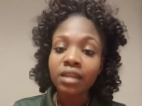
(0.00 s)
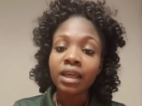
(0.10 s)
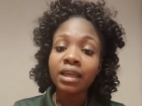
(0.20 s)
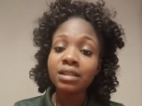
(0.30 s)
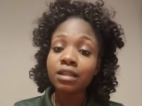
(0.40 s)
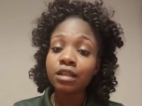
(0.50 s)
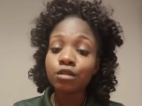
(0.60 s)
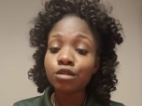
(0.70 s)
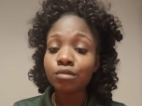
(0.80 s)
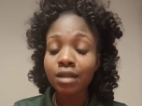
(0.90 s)
He's a year
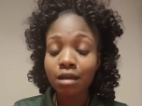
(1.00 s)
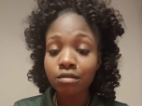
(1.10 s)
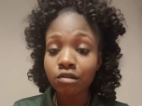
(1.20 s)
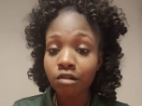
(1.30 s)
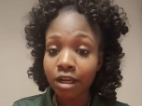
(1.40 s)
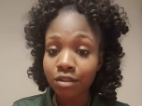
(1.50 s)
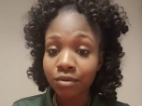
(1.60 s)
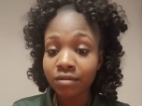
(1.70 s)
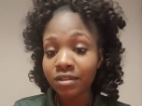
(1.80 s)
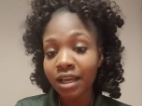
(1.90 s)
2000
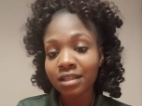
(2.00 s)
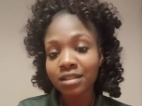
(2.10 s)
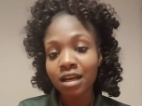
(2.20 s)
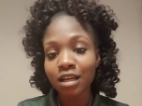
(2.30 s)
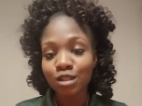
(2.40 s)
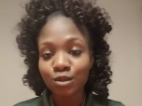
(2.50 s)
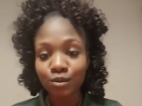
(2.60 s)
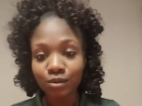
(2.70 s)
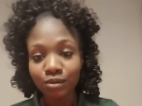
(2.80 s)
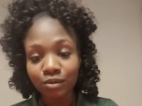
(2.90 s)
graduate of Jackson High
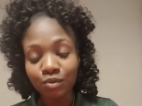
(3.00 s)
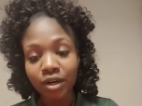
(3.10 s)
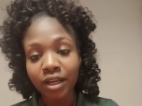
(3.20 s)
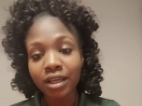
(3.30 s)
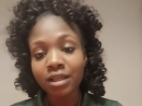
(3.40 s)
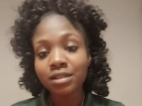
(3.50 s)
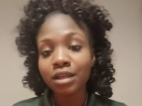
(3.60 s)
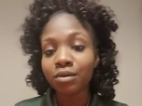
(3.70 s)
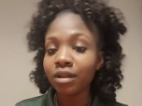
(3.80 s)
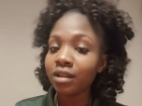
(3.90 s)
School, where he
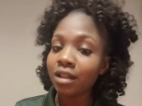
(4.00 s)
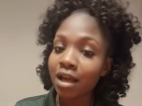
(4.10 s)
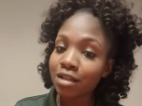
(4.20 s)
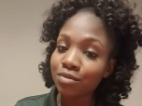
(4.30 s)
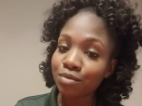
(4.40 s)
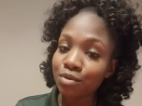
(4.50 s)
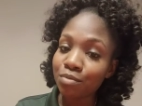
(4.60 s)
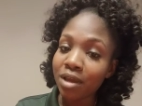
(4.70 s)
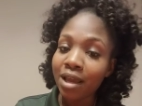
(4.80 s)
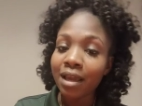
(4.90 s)
excelled in the
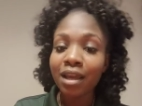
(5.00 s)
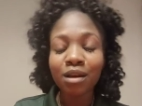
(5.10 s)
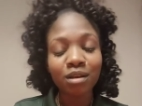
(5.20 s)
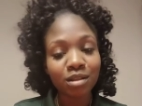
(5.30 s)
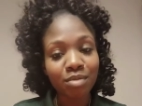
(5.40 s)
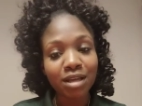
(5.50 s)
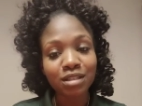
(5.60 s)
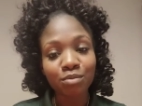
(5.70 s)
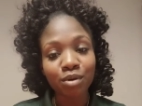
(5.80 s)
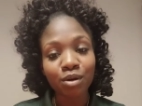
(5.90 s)
classroom and on the
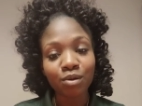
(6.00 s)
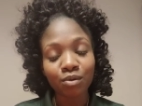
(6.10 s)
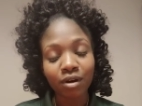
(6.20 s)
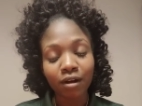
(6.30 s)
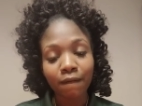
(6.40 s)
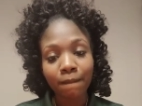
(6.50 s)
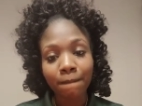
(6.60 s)
basketball court.